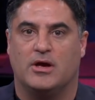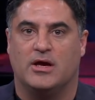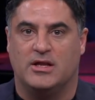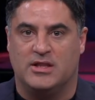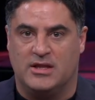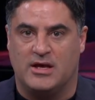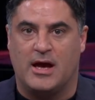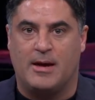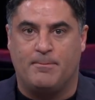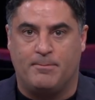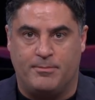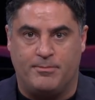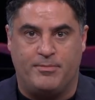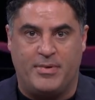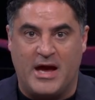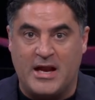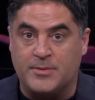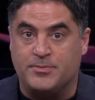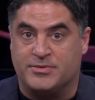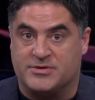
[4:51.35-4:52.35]
in that like in
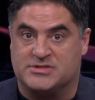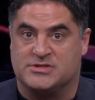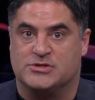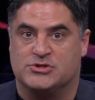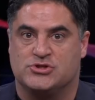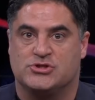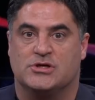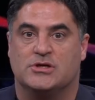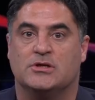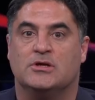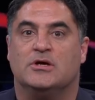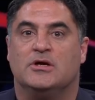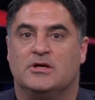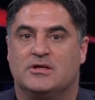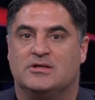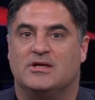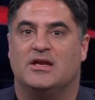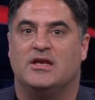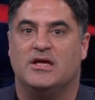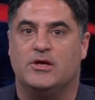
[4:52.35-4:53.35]
bent position
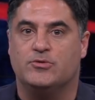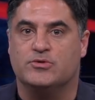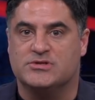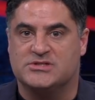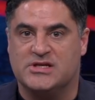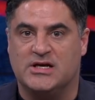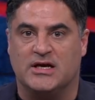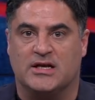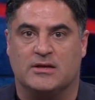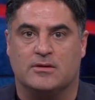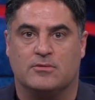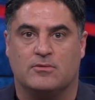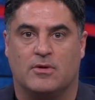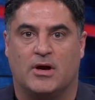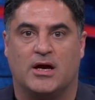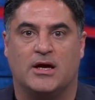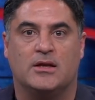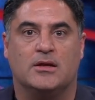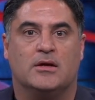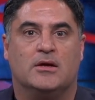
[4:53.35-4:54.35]
that he was in,
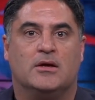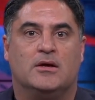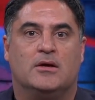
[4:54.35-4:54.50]
right?